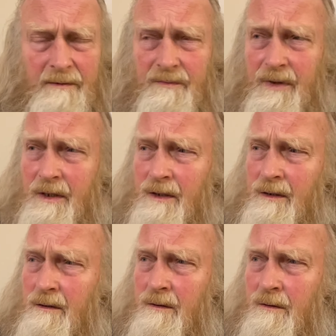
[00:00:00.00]
MP,
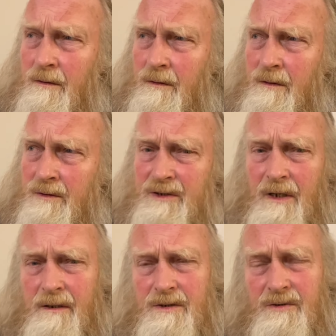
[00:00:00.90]
she's
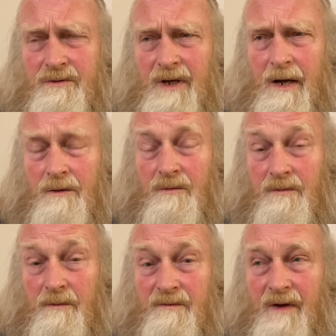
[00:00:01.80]
either stood down or
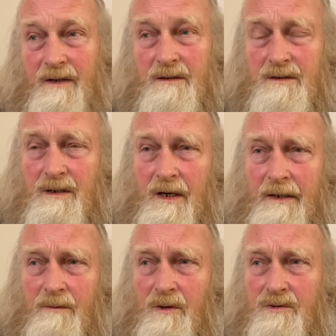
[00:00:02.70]
in fact has died,
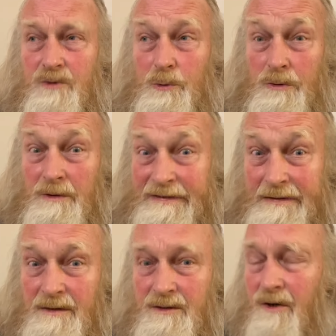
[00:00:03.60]
I'm not sure,
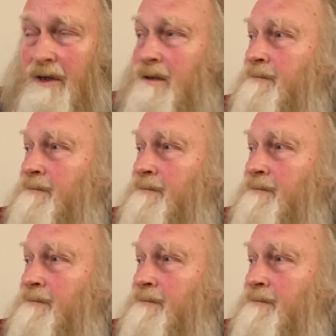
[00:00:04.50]
sorry.